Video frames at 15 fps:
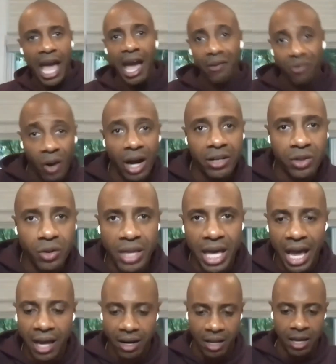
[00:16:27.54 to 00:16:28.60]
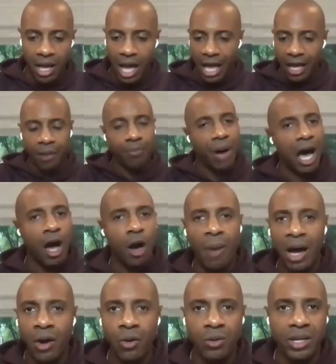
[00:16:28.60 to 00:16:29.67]
After I do that, I compile
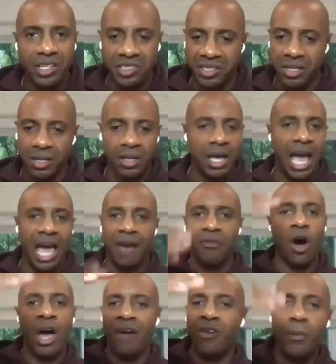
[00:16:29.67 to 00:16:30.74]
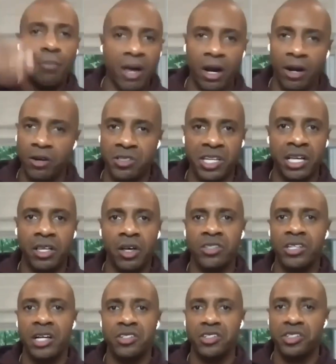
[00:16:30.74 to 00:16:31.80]
my own list. I have every player, say
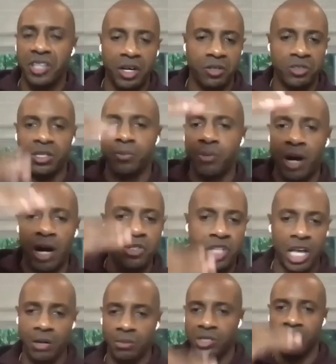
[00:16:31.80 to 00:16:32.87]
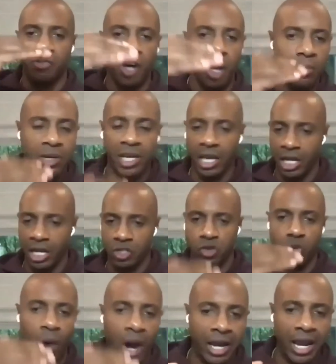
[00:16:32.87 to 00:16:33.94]
Los Angeles Lakers, LeBron James, JaVale McGee,
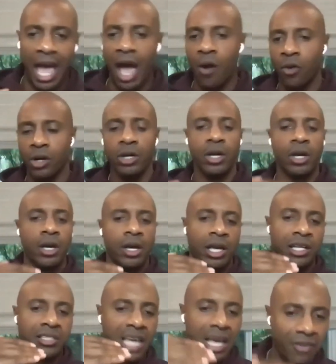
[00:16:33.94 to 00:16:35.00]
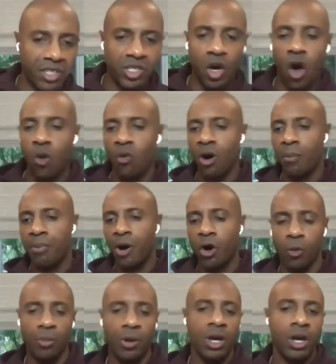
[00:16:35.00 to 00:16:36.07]
Dwight Howard, Kentavious Caldwell
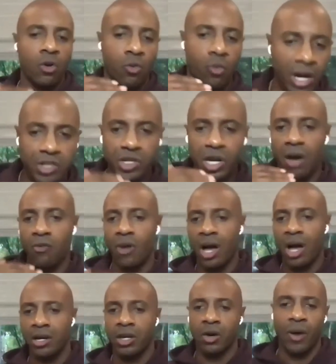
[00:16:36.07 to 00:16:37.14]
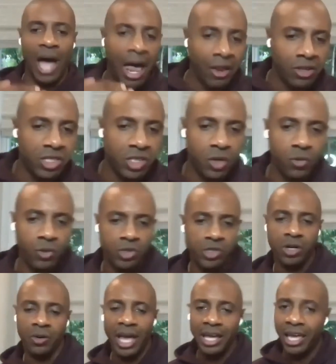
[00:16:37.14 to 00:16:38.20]
Pope, Rajon Rondo, Alex
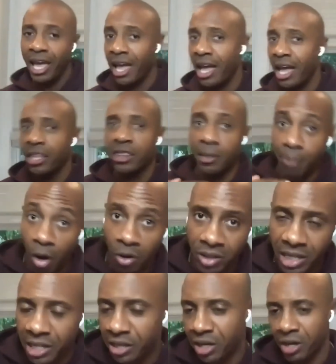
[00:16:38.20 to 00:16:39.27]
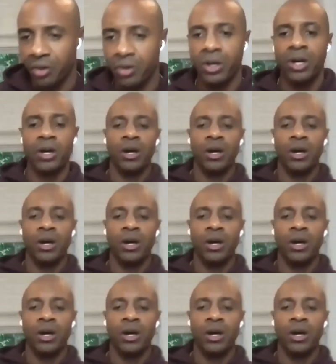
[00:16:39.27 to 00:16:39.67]
Caruso, aka the Bald Ego,